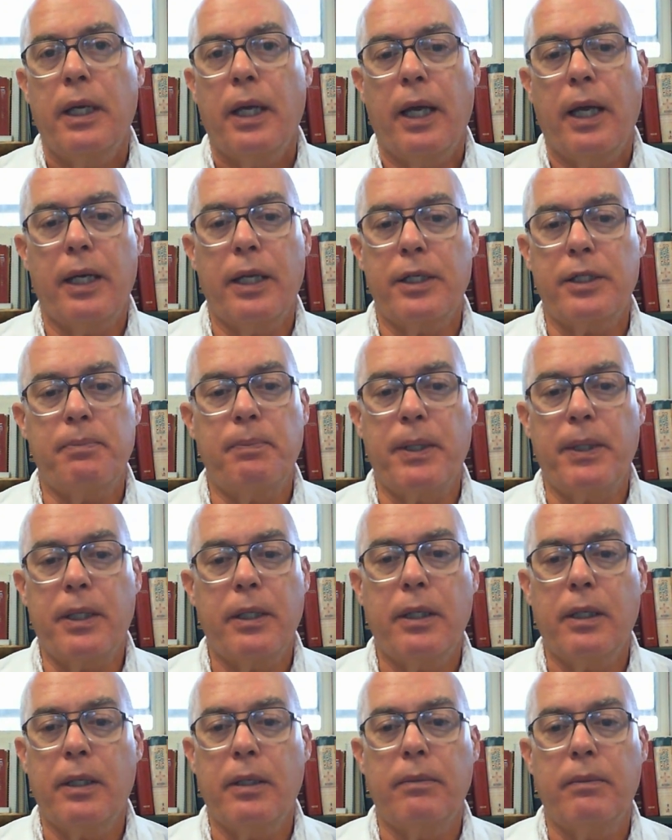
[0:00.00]
and has
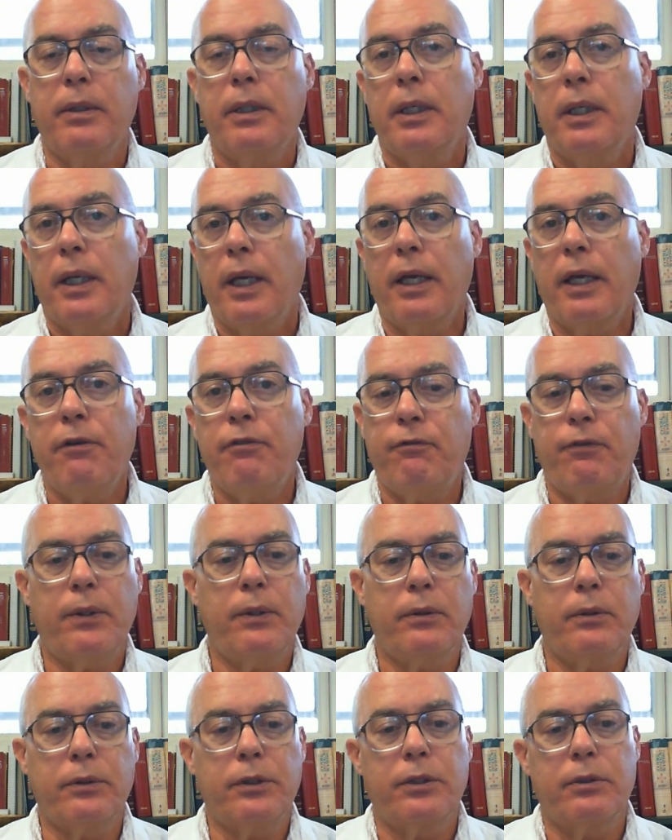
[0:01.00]
become a
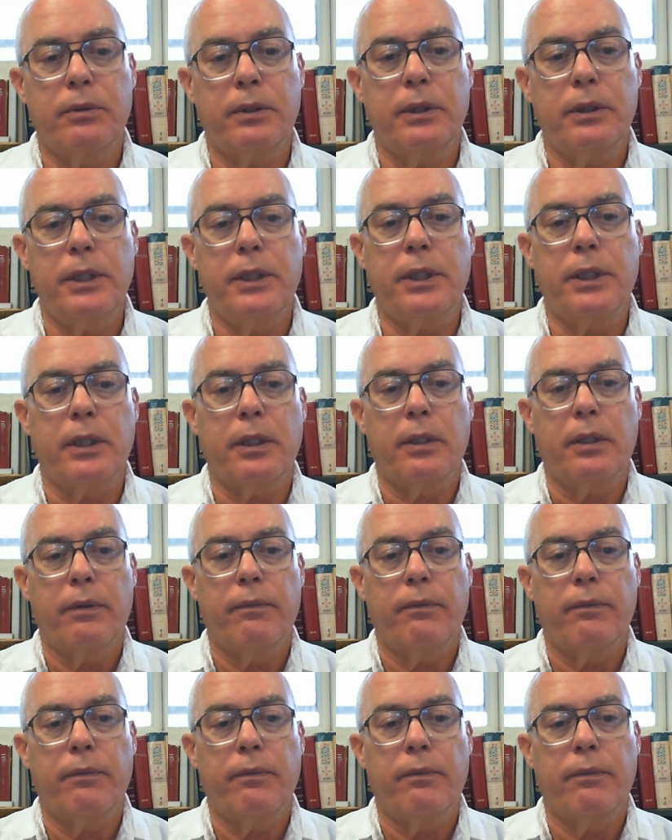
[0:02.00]
false religion.